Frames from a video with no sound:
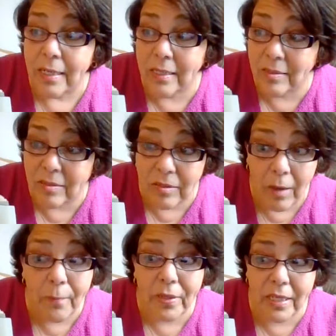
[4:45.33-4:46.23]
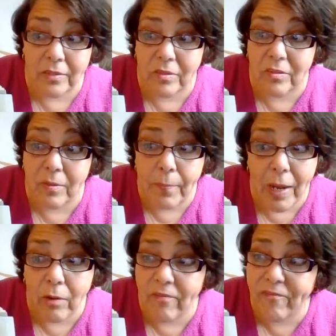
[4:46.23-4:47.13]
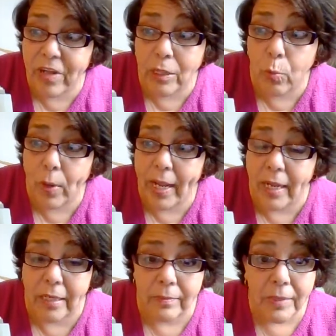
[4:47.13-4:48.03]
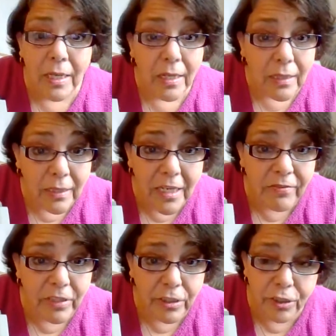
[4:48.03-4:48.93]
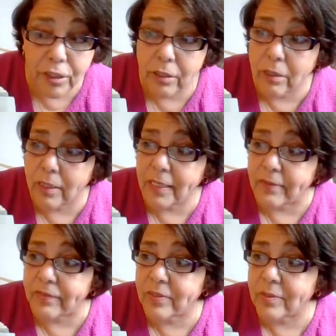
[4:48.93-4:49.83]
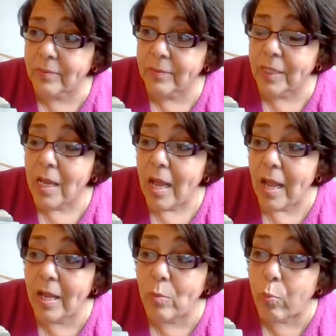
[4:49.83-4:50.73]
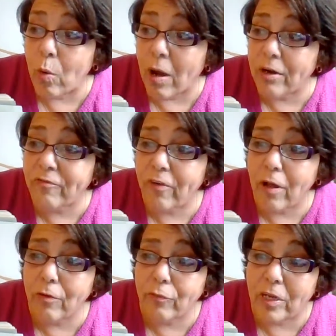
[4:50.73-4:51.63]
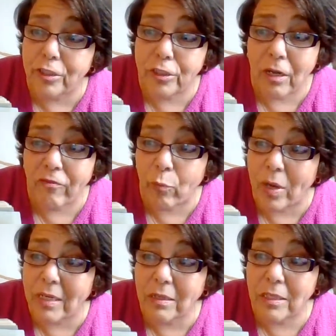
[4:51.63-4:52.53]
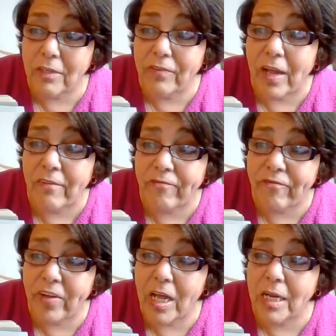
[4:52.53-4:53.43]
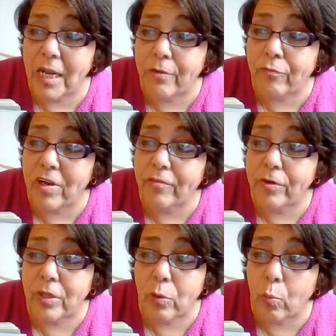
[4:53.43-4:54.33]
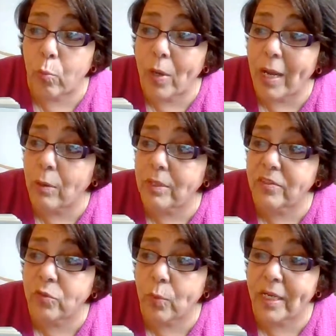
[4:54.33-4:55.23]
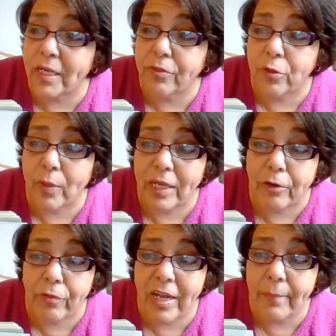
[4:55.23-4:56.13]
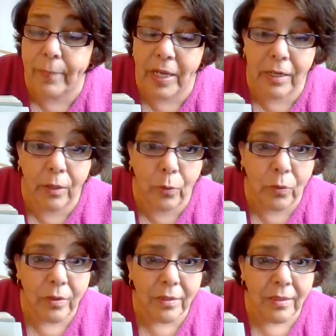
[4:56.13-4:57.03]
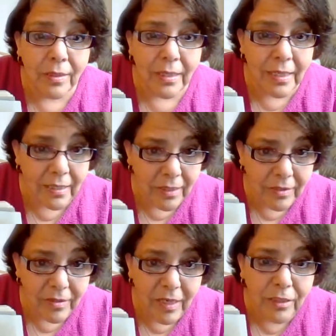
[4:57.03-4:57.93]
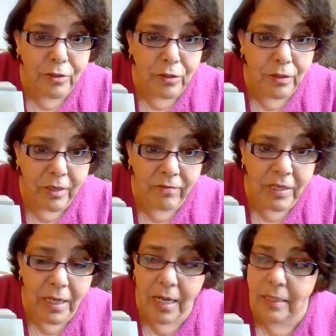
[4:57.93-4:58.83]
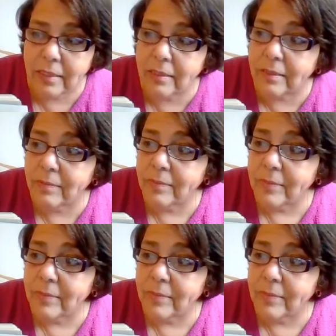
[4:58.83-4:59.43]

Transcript: In some places, the mountain fell away, leaving sheer cliffs. A waterfall rushed off one cliff and fed a river that wound its way through a great meadow in the center of the island.